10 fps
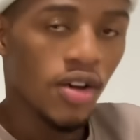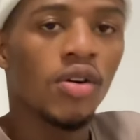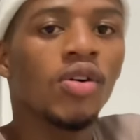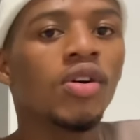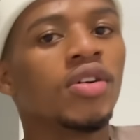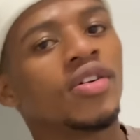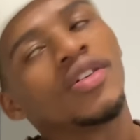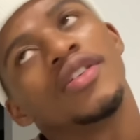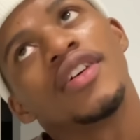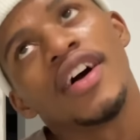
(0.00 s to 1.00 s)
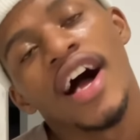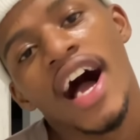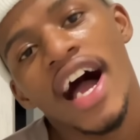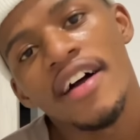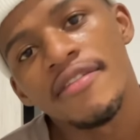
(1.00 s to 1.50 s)
Oh,
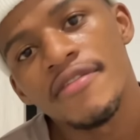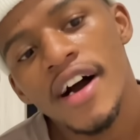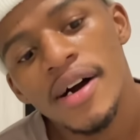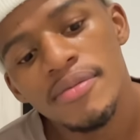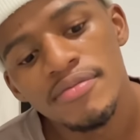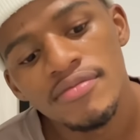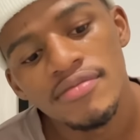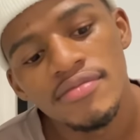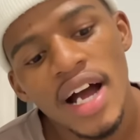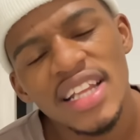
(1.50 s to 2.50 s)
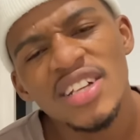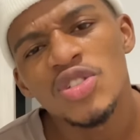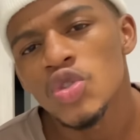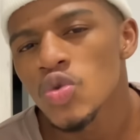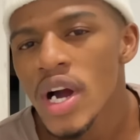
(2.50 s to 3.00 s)
I have I think
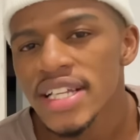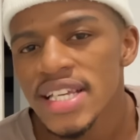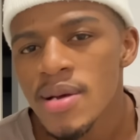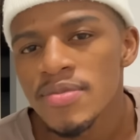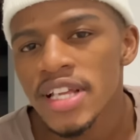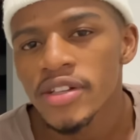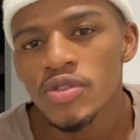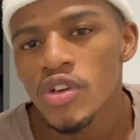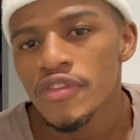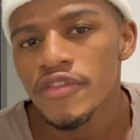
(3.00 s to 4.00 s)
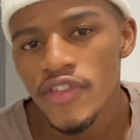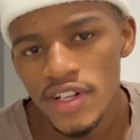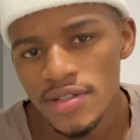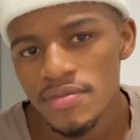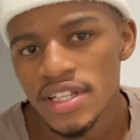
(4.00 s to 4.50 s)
2 items that do not
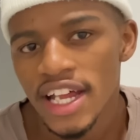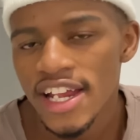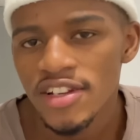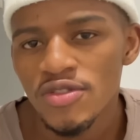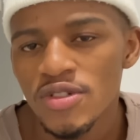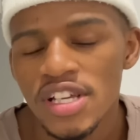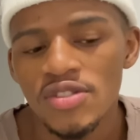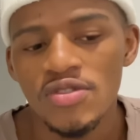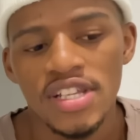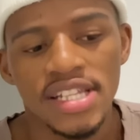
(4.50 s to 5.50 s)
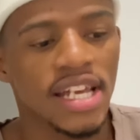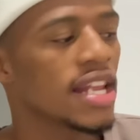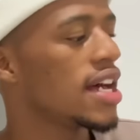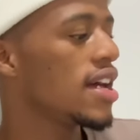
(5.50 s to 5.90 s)
fit me that I need to take to the tailor,